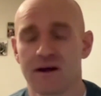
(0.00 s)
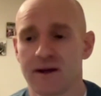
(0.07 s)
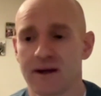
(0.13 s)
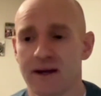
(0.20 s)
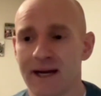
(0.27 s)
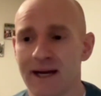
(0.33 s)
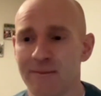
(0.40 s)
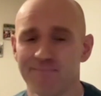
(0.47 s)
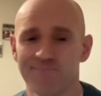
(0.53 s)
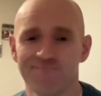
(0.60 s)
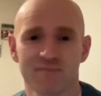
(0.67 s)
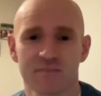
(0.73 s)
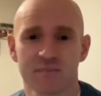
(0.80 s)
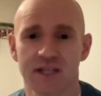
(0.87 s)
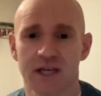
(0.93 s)

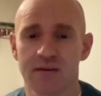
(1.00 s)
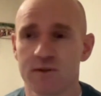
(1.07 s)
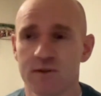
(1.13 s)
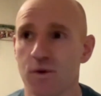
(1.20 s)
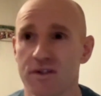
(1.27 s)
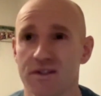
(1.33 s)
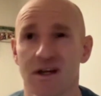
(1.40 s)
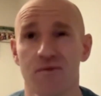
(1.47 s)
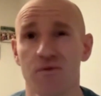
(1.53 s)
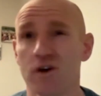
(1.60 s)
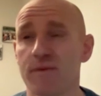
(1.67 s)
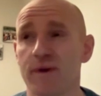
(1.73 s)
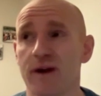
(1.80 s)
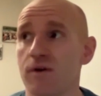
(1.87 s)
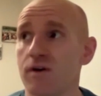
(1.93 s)
Team sports like
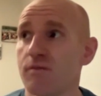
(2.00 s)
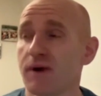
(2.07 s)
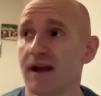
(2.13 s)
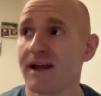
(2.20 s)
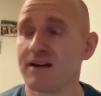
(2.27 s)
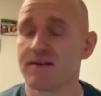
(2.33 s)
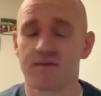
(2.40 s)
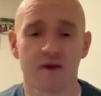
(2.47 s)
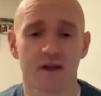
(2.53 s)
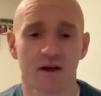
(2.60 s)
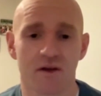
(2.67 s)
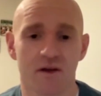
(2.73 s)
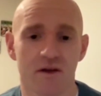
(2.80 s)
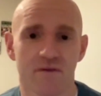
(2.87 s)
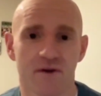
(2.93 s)
rugby I would have played,
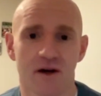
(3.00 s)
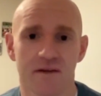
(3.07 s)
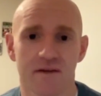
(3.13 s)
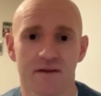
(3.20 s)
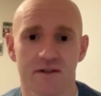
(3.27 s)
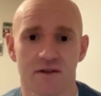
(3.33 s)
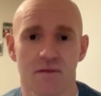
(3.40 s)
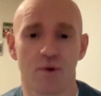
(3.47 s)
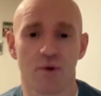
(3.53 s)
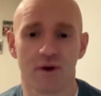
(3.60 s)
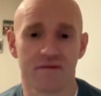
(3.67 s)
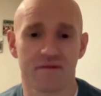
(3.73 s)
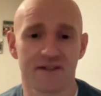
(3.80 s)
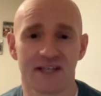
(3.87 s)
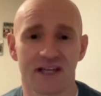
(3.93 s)
you've got the support
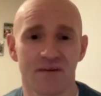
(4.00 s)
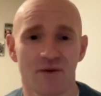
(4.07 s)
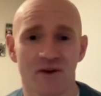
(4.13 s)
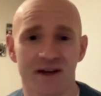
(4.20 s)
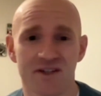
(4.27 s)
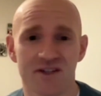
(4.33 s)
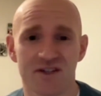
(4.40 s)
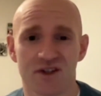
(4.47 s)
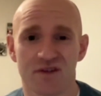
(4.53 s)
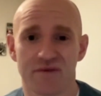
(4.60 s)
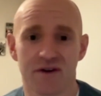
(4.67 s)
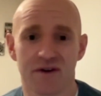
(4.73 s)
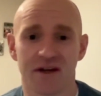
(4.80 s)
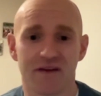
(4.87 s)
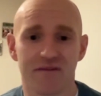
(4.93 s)
of a team around you. So if
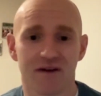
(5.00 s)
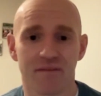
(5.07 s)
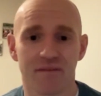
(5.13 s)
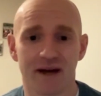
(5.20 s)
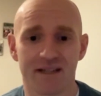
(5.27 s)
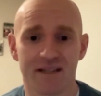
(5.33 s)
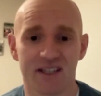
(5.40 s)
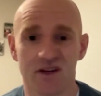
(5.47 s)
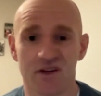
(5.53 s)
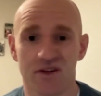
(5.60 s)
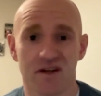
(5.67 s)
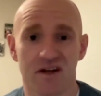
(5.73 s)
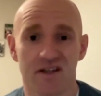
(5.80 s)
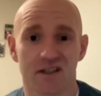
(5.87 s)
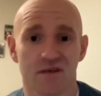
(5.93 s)
you're not having a bad day, other
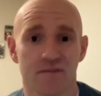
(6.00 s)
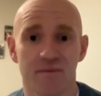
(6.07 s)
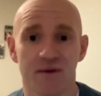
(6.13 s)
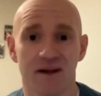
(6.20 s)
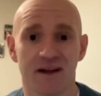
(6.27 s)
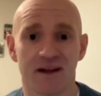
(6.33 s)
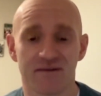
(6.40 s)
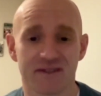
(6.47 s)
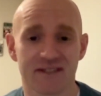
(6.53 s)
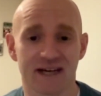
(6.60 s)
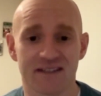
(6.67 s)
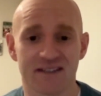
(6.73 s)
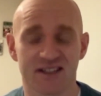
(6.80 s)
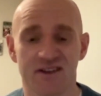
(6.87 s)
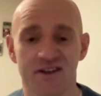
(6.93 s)
guys can be playing
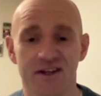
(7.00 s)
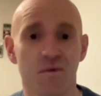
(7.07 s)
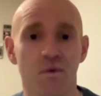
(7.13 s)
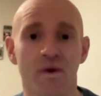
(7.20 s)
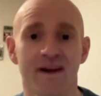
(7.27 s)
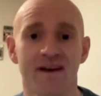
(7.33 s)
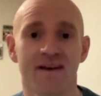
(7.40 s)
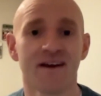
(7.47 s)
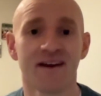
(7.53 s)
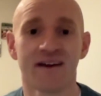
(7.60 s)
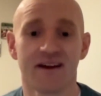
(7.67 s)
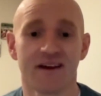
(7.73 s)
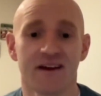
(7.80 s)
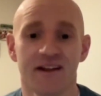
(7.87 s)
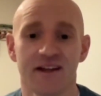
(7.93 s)
fantastic. You can
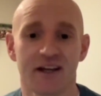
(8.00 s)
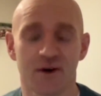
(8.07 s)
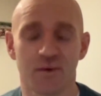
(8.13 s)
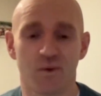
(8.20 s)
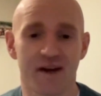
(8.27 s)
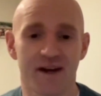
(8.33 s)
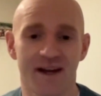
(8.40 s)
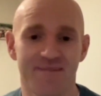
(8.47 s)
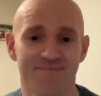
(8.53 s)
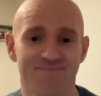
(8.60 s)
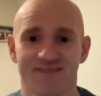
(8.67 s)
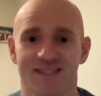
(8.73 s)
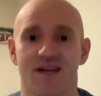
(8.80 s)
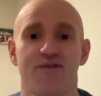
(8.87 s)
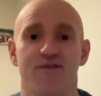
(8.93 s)
win
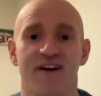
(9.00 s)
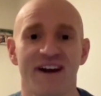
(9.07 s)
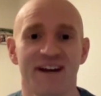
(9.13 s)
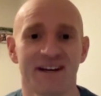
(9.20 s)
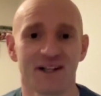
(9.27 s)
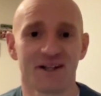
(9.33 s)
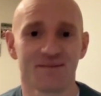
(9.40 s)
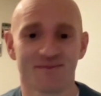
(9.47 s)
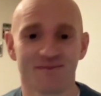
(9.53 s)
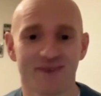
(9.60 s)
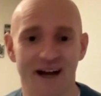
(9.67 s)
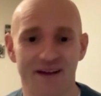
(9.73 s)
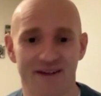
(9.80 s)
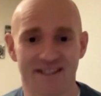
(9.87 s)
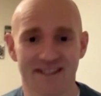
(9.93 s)
a final
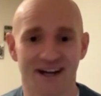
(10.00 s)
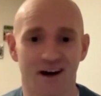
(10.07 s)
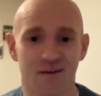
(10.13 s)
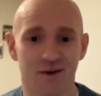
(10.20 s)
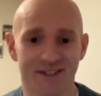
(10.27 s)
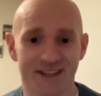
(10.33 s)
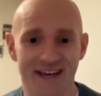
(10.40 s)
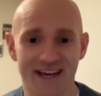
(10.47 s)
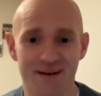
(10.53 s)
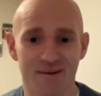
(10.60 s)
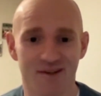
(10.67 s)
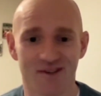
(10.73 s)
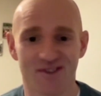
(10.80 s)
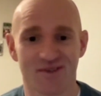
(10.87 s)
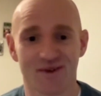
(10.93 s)
having a terrible day
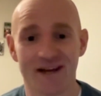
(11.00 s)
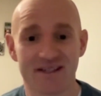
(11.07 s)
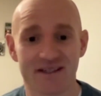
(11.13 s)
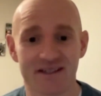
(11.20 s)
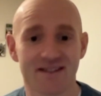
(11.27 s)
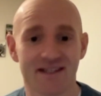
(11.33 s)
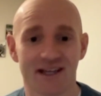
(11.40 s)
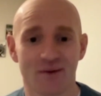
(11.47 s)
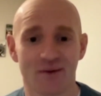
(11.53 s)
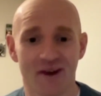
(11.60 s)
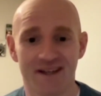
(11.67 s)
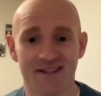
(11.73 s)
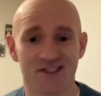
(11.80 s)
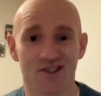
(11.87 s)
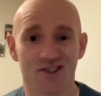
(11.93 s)
because the rest of the team
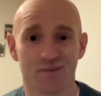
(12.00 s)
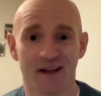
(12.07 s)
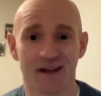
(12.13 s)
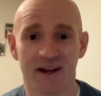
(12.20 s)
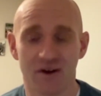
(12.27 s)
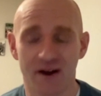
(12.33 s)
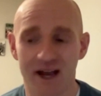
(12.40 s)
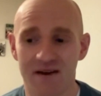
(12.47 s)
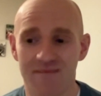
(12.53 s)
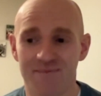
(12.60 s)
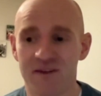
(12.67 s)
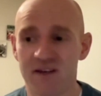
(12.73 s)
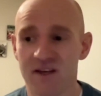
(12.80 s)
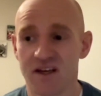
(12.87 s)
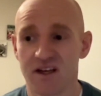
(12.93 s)
around you is playing great,
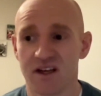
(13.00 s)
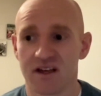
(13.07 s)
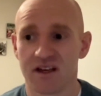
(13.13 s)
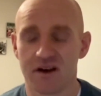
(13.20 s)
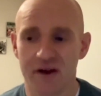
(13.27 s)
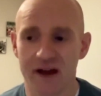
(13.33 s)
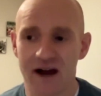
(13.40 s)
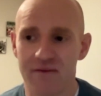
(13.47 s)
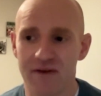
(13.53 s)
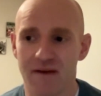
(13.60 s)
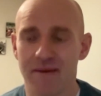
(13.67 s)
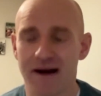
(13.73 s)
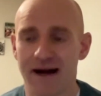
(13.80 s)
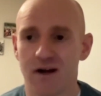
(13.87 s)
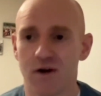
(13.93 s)
and you have
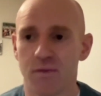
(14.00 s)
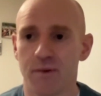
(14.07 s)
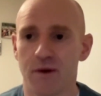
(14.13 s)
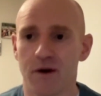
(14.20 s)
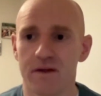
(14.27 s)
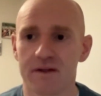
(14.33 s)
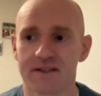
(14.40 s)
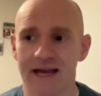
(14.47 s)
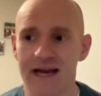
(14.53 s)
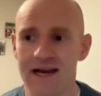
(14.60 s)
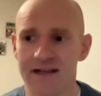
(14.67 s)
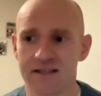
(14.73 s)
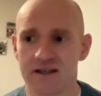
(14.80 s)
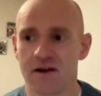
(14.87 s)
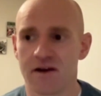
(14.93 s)
that backup. But
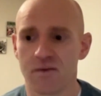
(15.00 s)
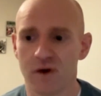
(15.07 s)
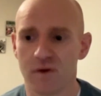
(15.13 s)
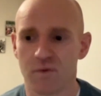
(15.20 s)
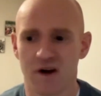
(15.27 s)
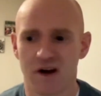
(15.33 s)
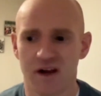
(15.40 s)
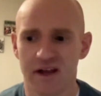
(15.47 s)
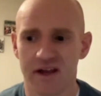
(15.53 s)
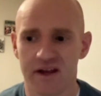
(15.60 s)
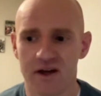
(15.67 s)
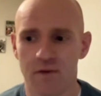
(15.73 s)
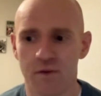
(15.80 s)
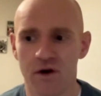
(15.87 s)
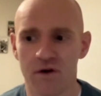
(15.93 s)
sailing is the only one where you
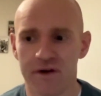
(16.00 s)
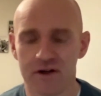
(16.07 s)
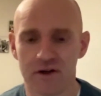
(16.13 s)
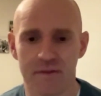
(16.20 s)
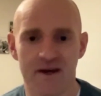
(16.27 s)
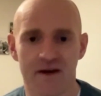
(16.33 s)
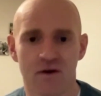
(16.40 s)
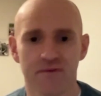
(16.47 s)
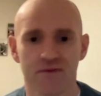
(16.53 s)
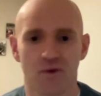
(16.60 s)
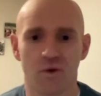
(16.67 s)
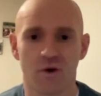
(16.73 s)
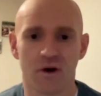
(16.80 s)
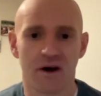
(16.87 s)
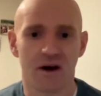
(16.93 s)
come in off the
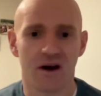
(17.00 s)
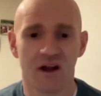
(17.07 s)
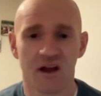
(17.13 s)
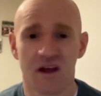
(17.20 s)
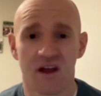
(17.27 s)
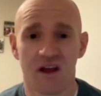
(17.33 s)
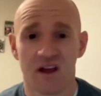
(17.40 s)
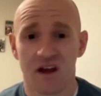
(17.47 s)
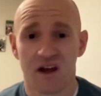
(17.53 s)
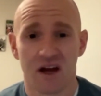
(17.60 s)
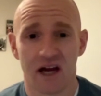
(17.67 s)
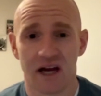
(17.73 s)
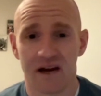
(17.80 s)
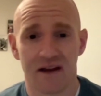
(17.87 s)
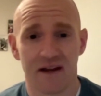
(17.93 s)
water
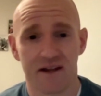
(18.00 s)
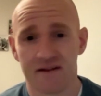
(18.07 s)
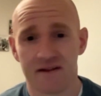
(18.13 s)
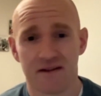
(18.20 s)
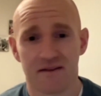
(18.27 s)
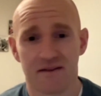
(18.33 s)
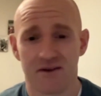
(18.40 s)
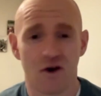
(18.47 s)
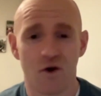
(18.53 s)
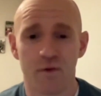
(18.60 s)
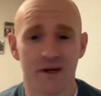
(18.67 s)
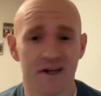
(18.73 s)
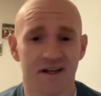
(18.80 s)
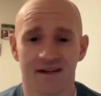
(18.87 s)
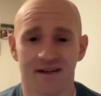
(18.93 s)
and like
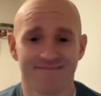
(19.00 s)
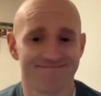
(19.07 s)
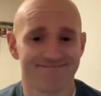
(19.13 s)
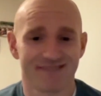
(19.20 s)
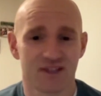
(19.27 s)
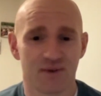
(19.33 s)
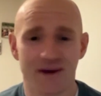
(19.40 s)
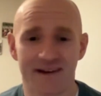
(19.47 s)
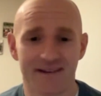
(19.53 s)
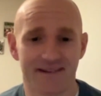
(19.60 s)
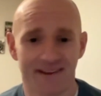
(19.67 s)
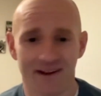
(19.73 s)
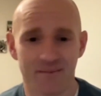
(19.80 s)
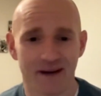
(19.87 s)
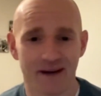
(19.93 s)
nobody can do
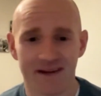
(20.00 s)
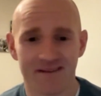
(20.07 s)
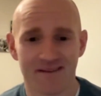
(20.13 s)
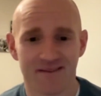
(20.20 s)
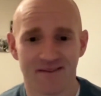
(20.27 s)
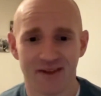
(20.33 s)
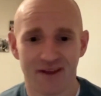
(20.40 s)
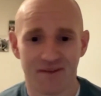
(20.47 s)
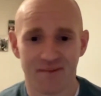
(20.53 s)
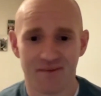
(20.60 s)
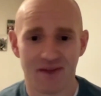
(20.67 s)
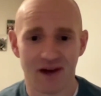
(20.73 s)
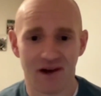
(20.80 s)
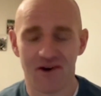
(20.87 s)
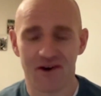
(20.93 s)
anything about the
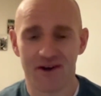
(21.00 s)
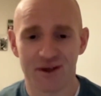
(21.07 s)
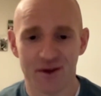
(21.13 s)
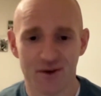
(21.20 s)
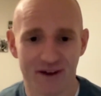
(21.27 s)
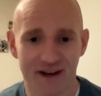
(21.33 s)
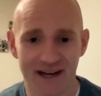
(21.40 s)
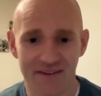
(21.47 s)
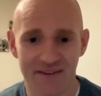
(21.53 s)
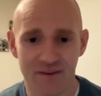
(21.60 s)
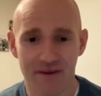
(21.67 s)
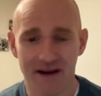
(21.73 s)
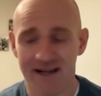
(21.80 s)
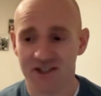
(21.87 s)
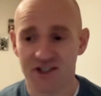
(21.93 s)
luck you've had, the
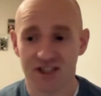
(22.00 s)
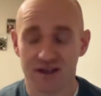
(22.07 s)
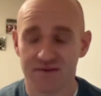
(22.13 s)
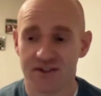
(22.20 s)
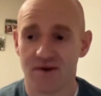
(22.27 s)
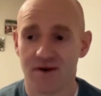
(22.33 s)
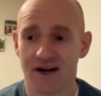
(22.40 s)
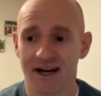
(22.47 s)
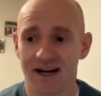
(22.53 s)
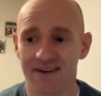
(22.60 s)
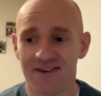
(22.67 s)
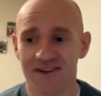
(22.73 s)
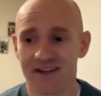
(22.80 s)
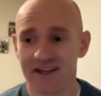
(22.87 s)
bad shift you had,